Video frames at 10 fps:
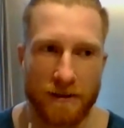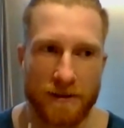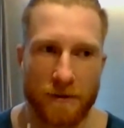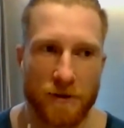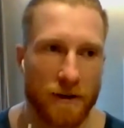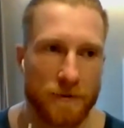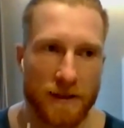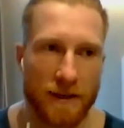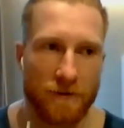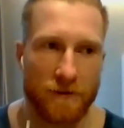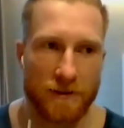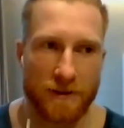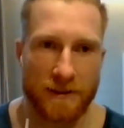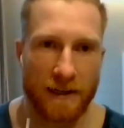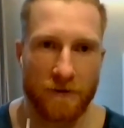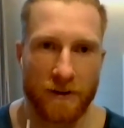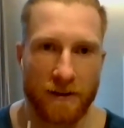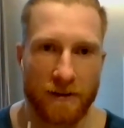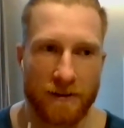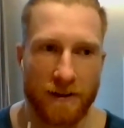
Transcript: Sometimes even just having